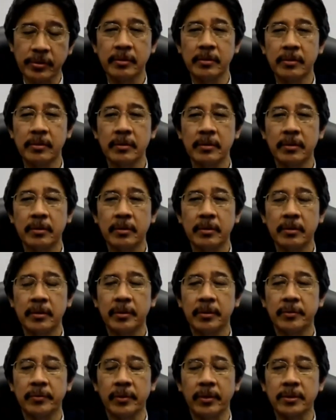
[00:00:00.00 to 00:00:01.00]
For
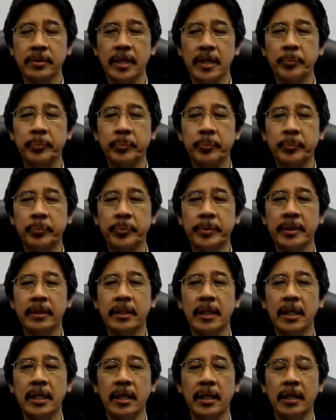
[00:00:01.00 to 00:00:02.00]
example, the
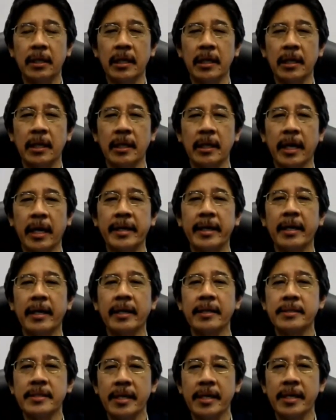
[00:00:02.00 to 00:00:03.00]
analysis
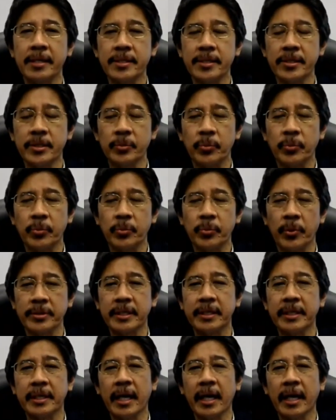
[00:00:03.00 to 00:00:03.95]
wasn't done correctly,